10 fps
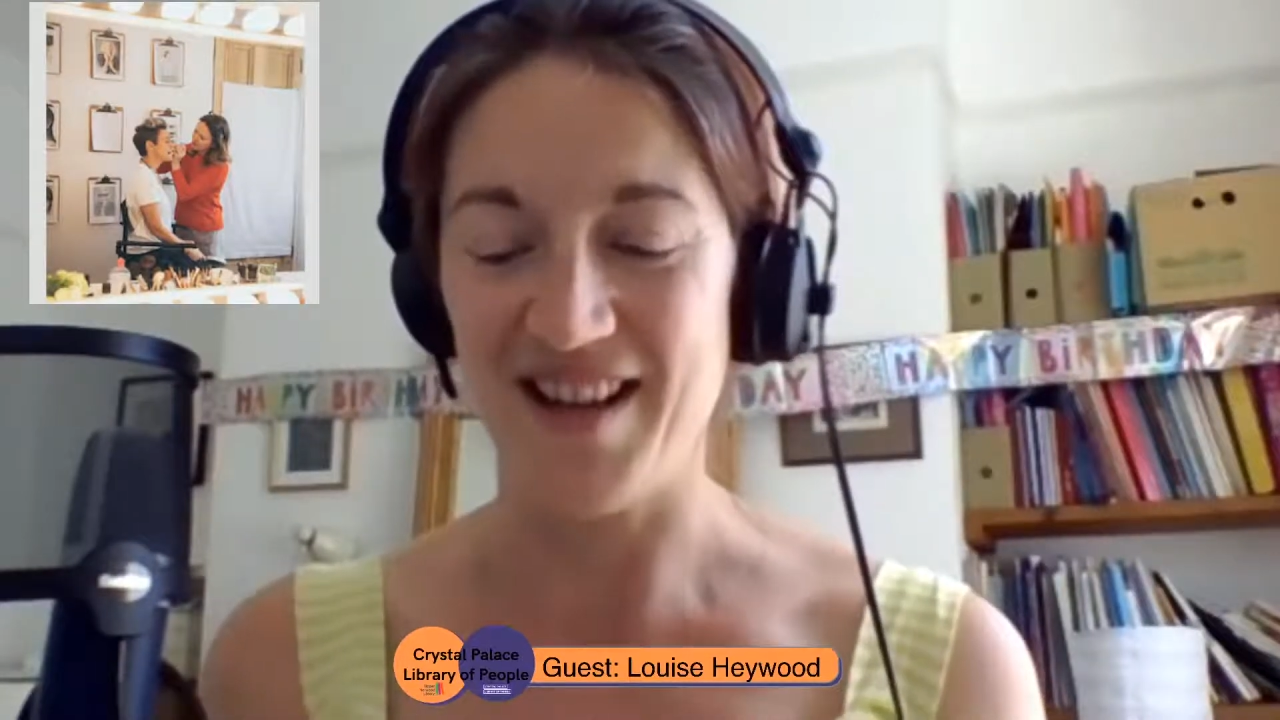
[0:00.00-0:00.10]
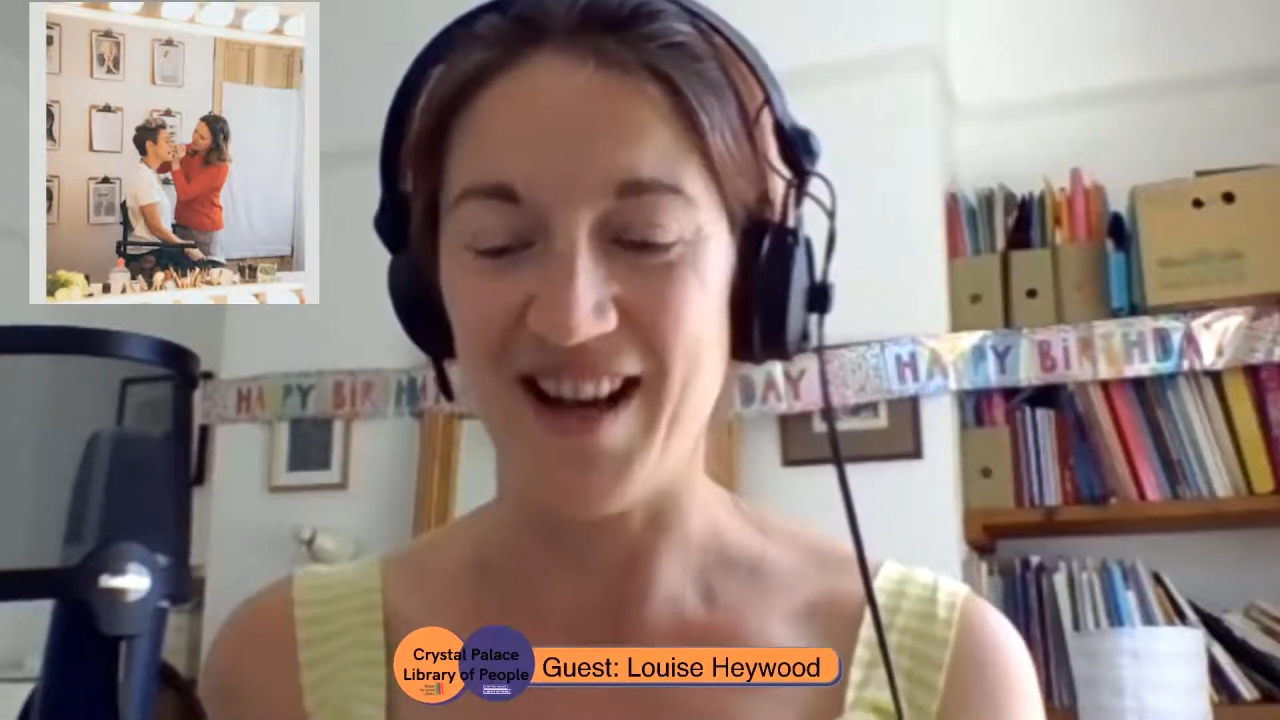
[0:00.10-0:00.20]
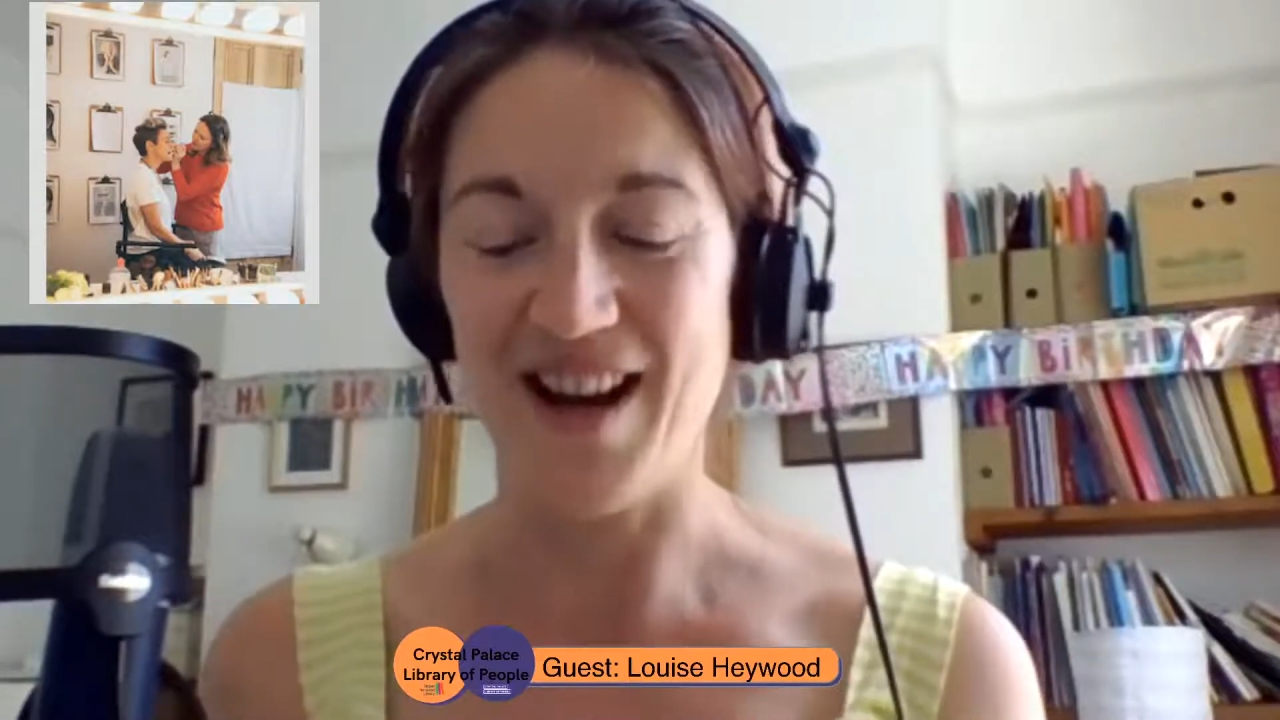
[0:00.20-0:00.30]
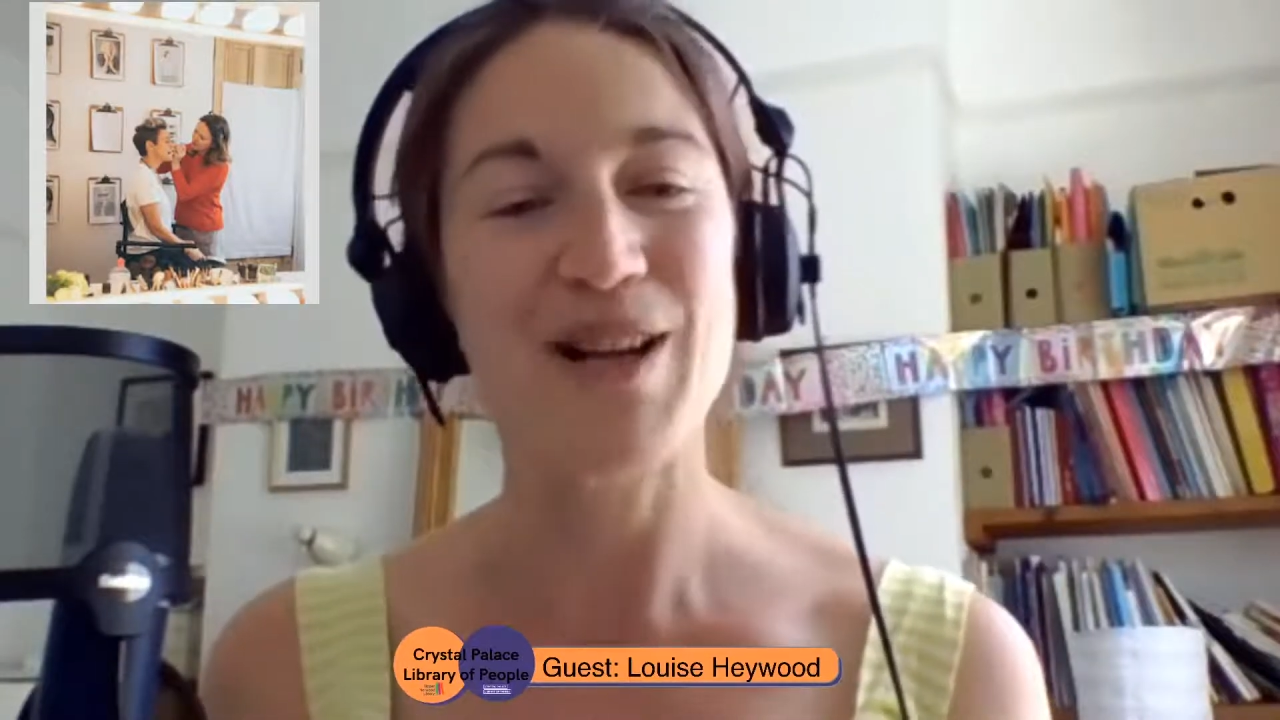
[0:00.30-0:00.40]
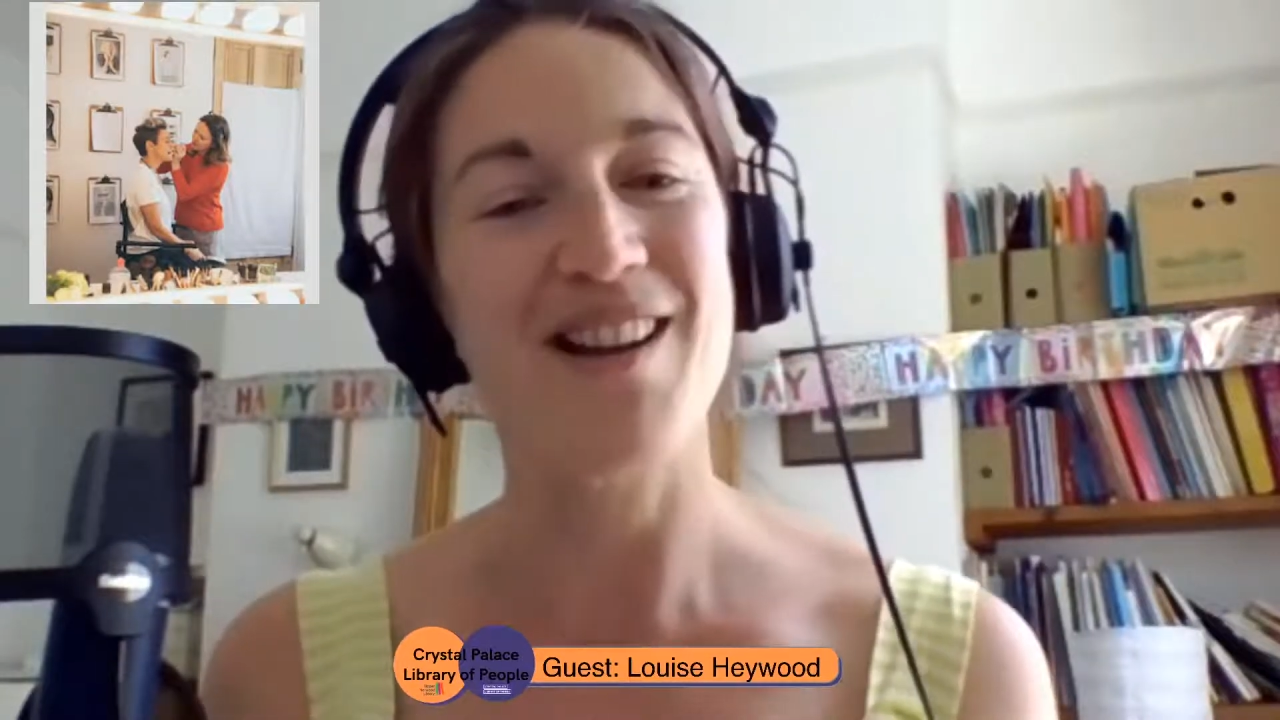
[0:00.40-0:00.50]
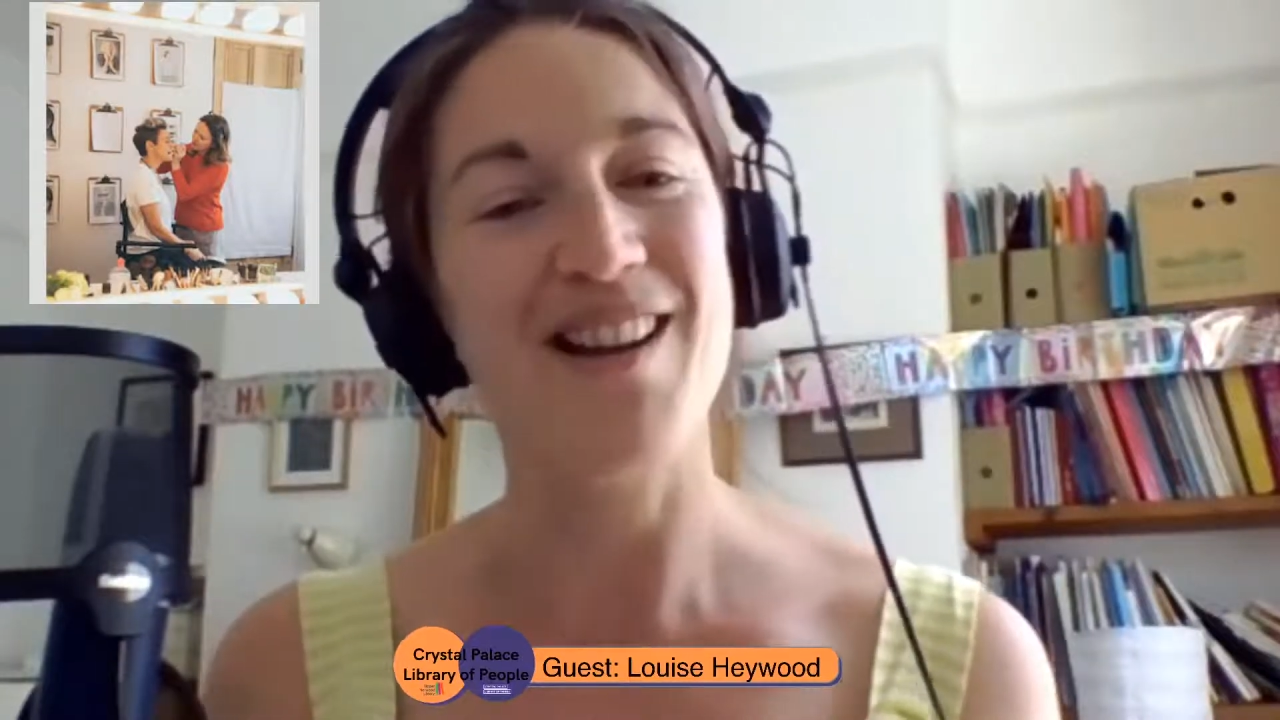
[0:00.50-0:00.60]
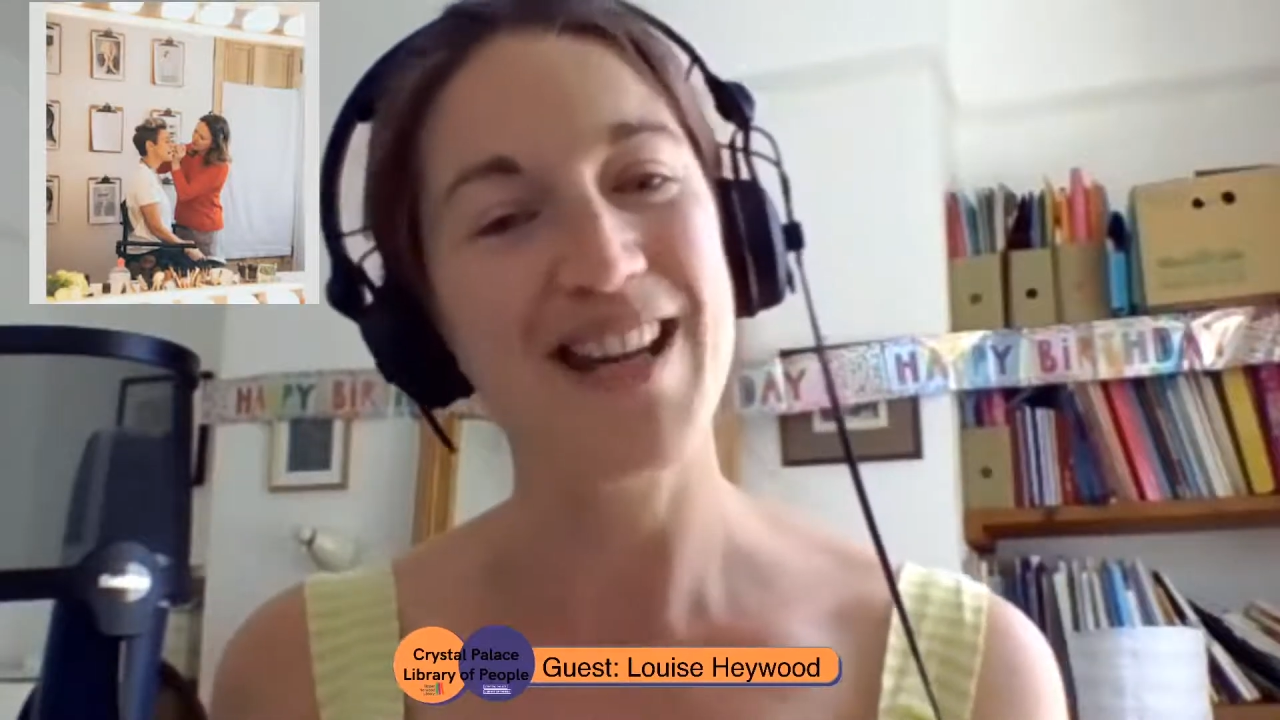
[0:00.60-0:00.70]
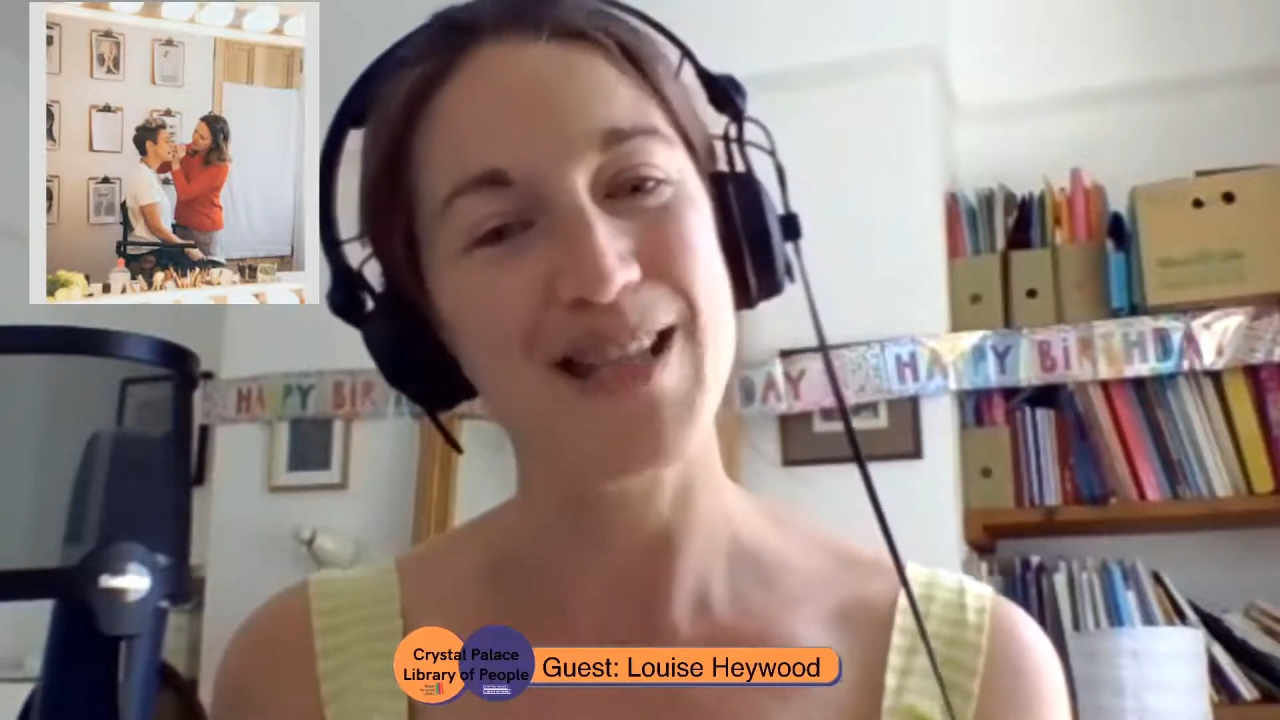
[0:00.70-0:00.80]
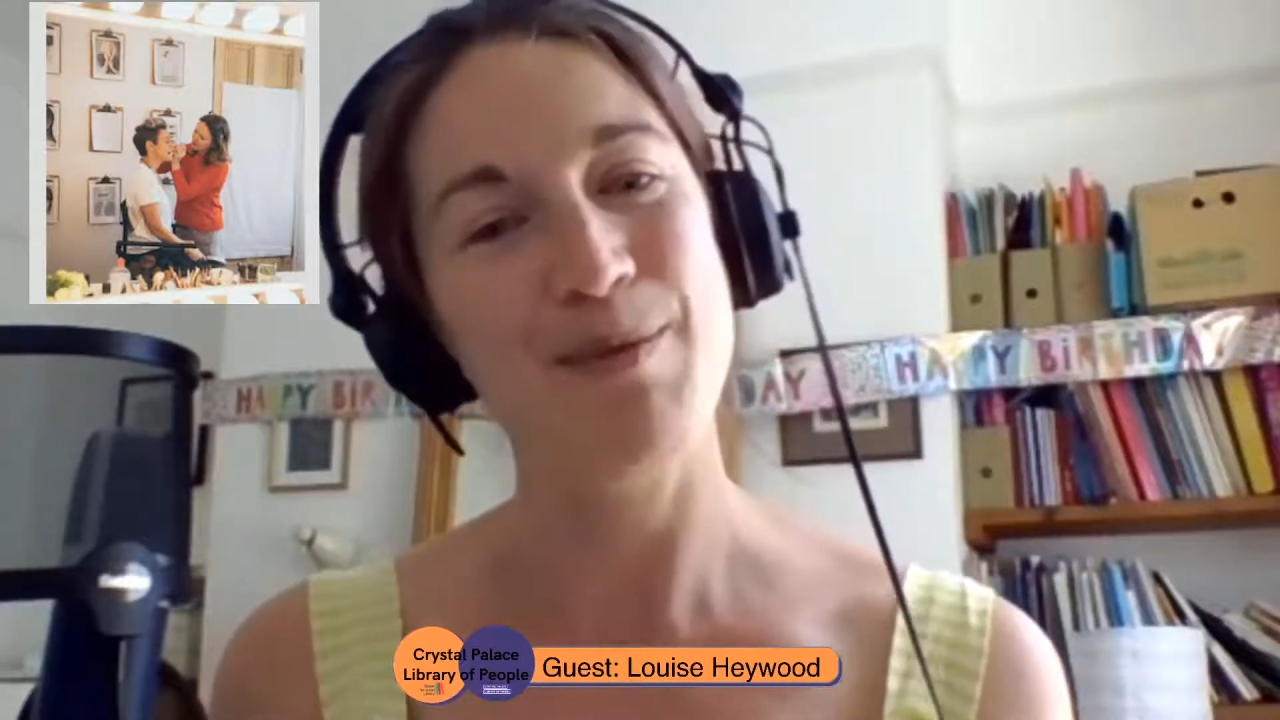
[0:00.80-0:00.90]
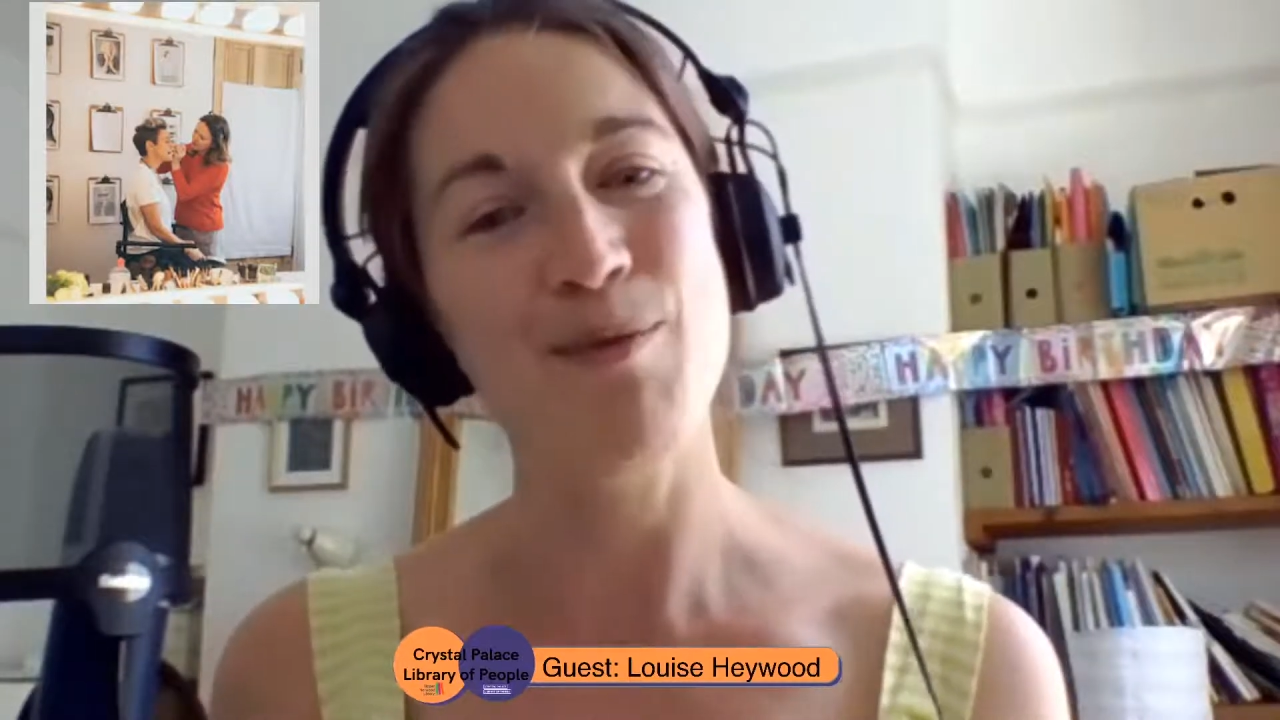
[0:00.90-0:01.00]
I would like it to